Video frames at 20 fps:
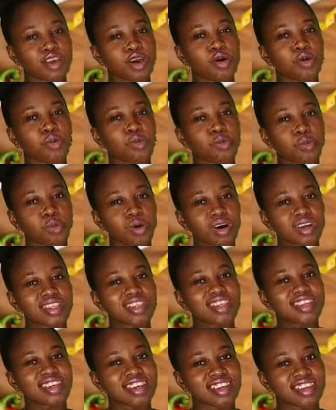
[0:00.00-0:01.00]
what
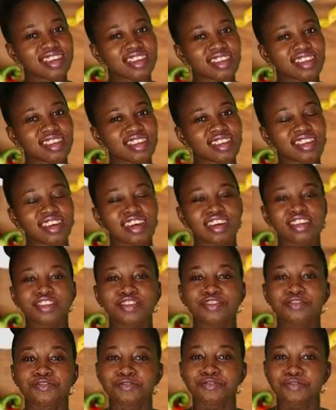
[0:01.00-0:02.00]
is the
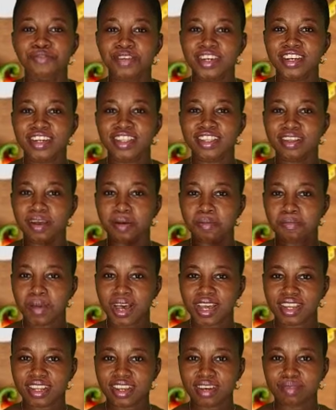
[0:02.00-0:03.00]
real
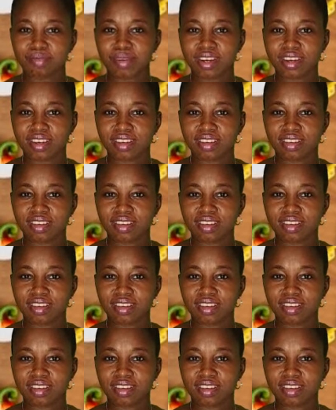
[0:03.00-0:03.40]
pandemic?